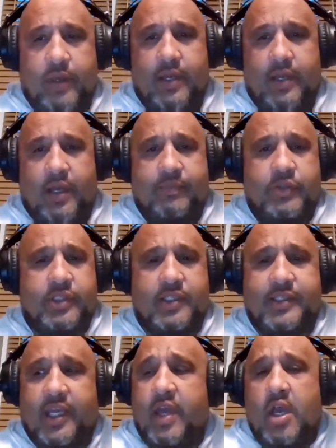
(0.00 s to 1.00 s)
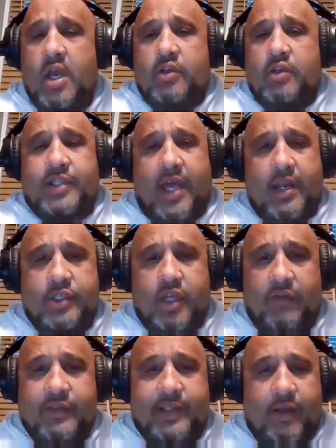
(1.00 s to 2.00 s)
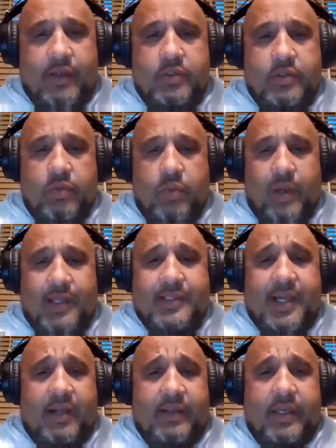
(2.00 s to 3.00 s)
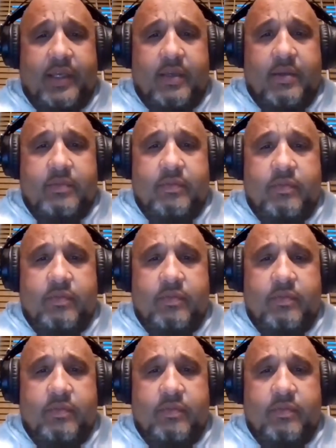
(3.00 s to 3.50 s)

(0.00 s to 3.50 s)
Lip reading: And I'm just going to say, so start us off and tell us what exactly